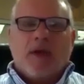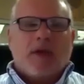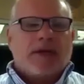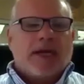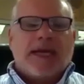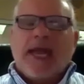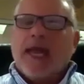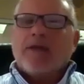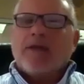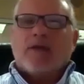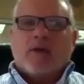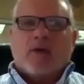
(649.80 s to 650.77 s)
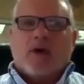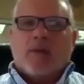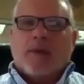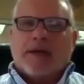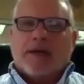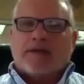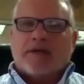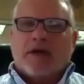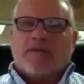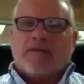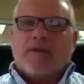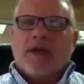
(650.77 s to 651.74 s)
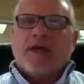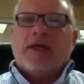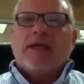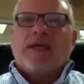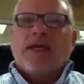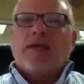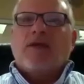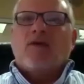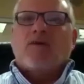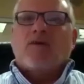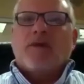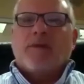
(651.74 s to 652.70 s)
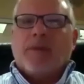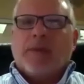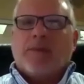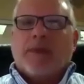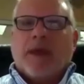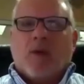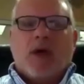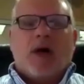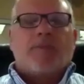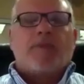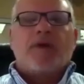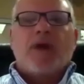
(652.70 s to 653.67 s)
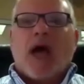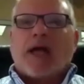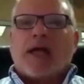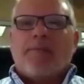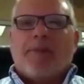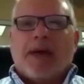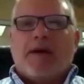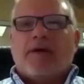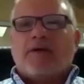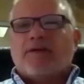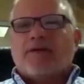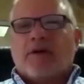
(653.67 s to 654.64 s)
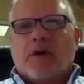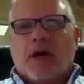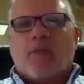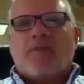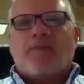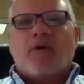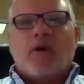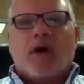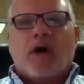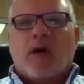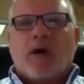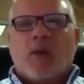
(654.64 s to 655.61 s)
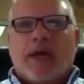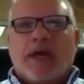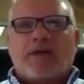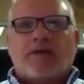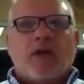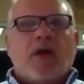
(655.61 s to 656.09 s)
You can't do it all by yourself. You need to look for the people that will help and not competitors. They're helpful in a lot of ways.